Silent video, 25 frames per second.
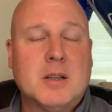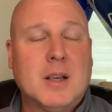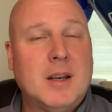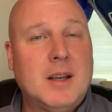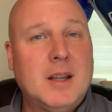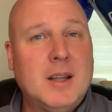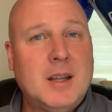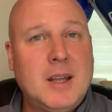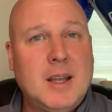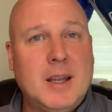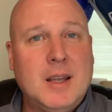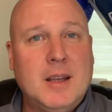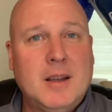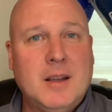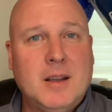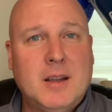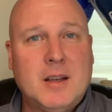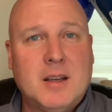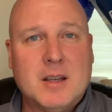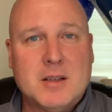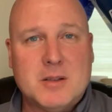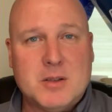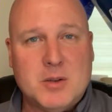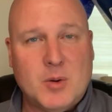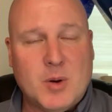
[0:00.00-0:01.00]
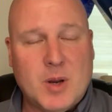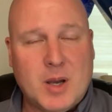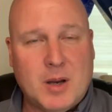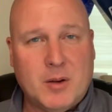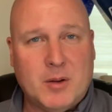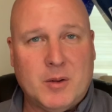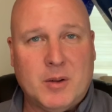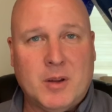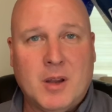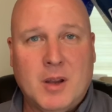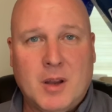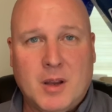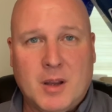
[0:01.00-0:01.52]
And in the end, as you
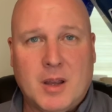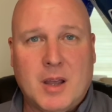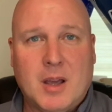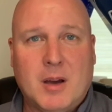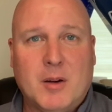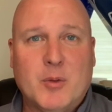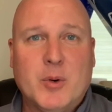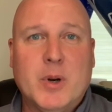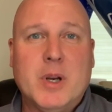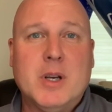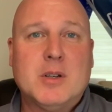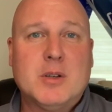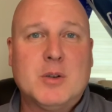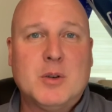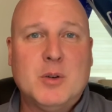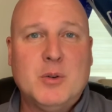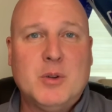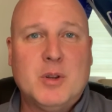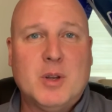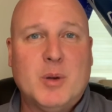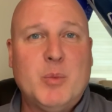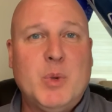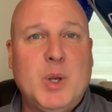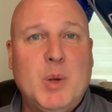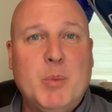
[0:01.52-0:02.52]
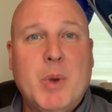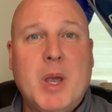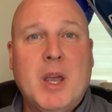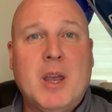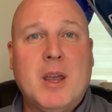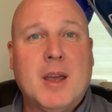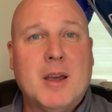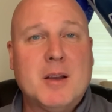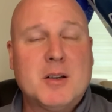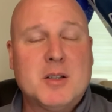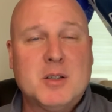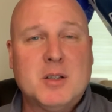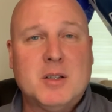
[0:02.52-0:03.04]
outreach to them, you may
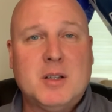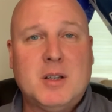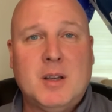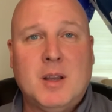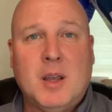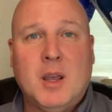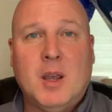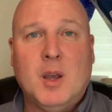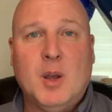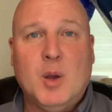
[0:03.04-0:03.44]
actually